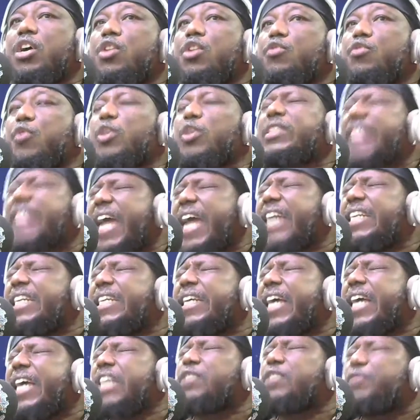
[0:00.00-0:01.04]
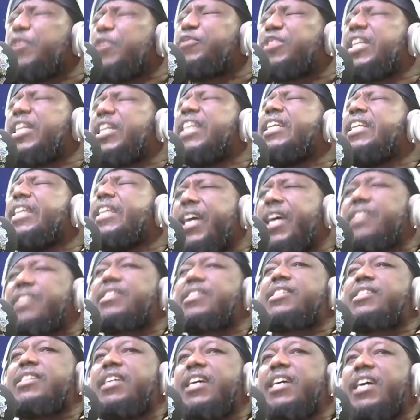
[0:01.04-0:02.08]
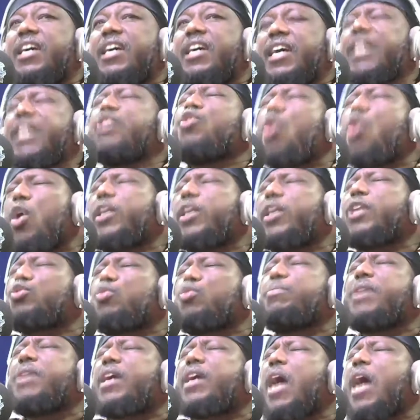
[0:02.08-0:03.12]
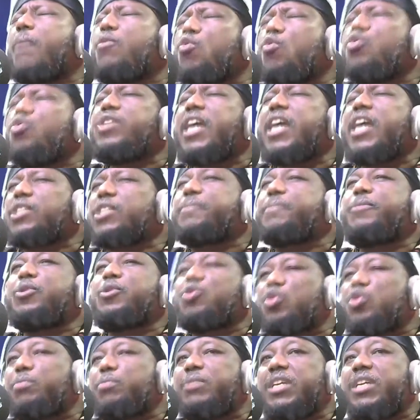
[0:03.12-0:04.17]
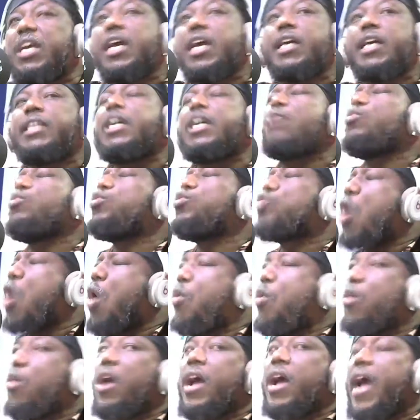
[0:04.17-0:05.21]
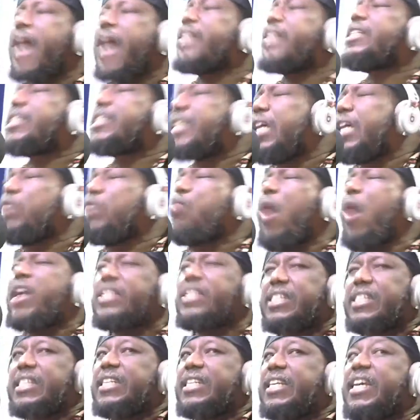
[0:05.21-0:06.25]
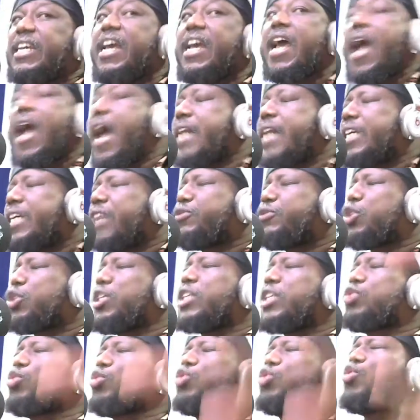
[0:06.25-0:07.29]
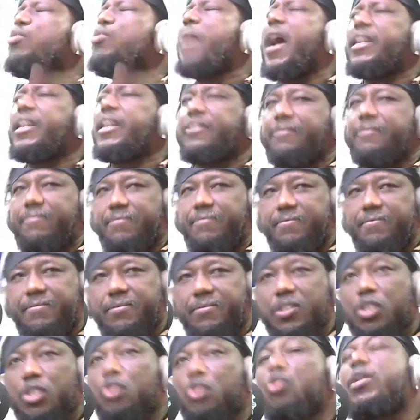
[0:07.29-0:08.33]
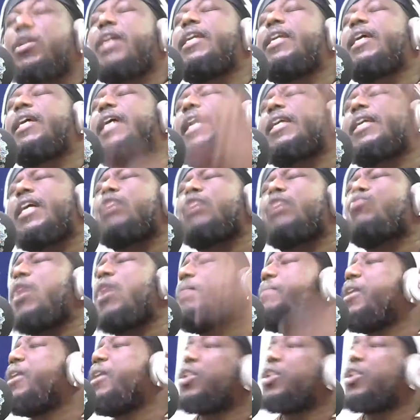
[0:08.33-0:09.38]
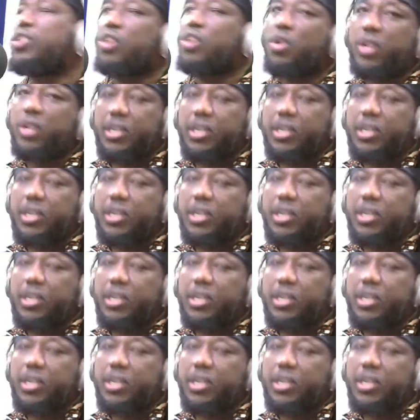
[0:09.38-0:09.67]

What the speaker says: for 10 years, 15 years in order to become who they are supposed to be? They will go and steal one CD and give to this juju man so that they can get $1 million.